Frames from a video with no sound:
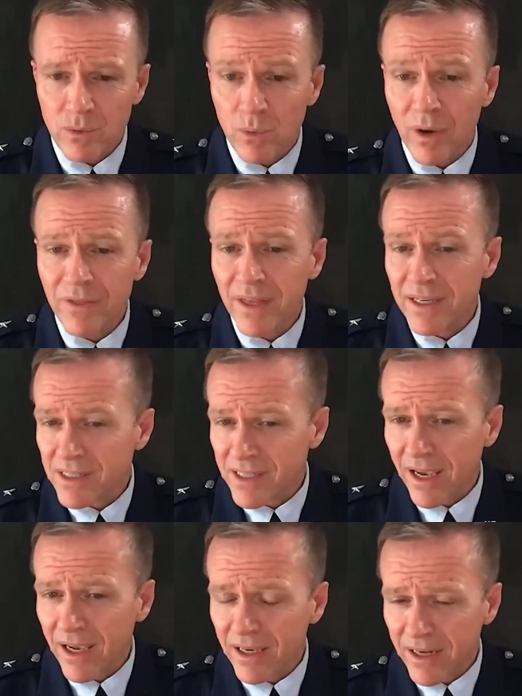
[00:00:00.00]
what they
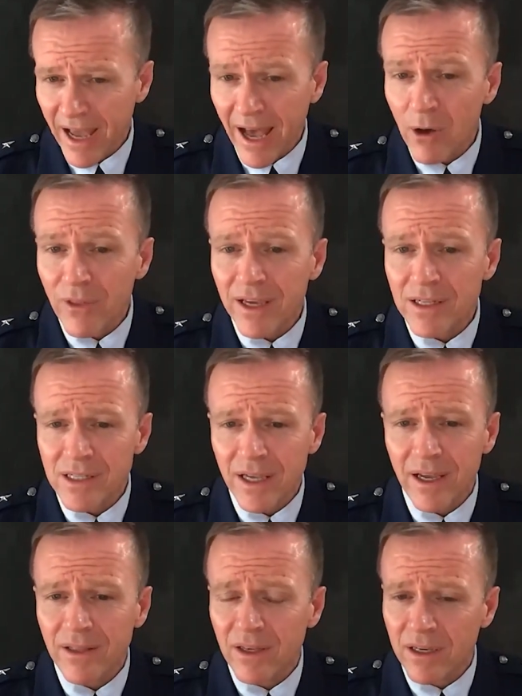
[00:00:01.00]
say and how they
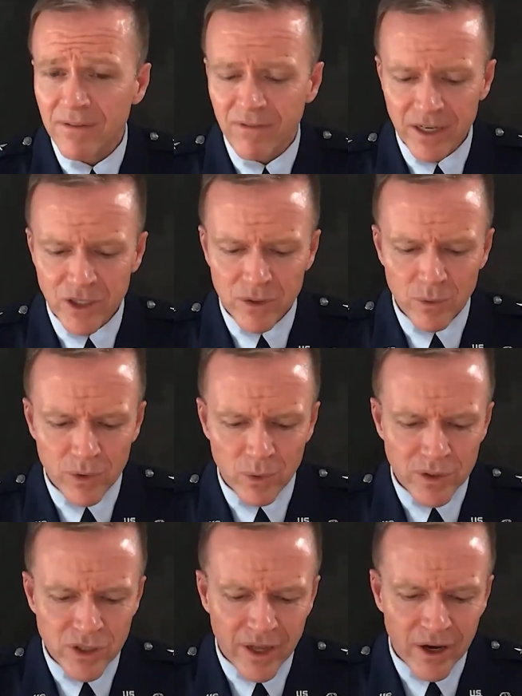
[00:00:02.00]
say it, the conviction with
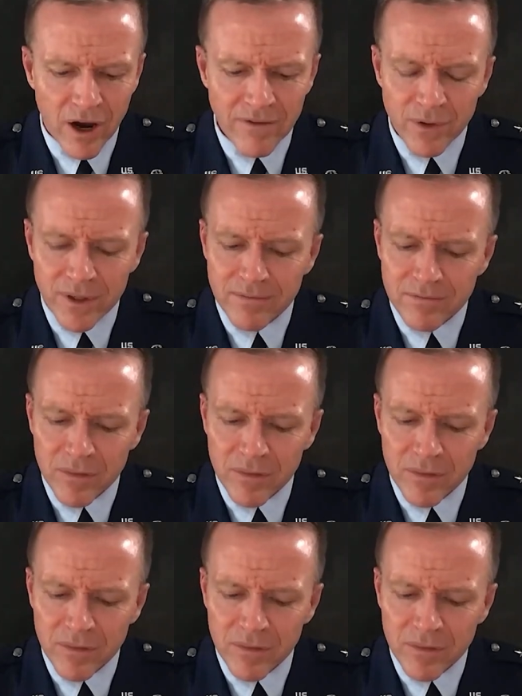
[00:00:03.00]
which they offer it.